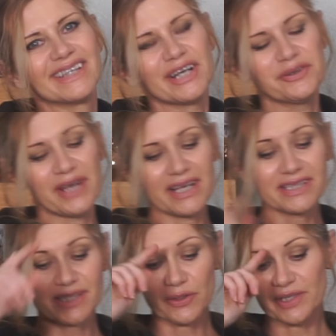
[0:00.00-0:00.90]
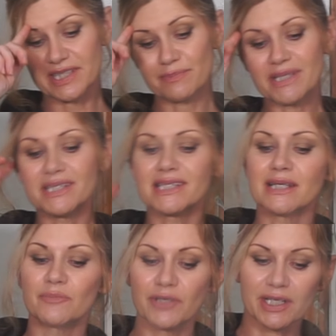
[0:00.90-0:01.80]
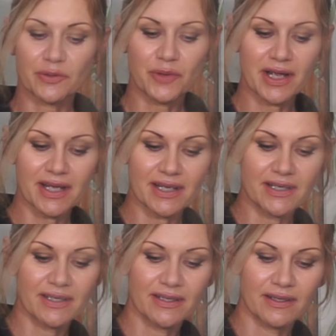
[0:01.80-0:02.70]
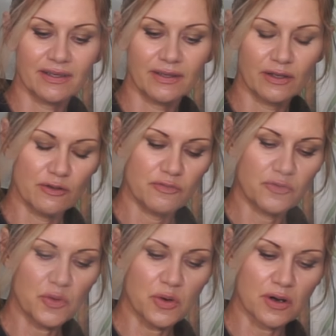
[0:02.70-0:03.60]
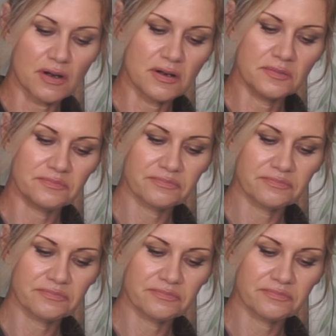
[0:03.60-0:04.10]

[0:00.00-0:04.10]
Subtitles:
Okay, so it's been simmering away for,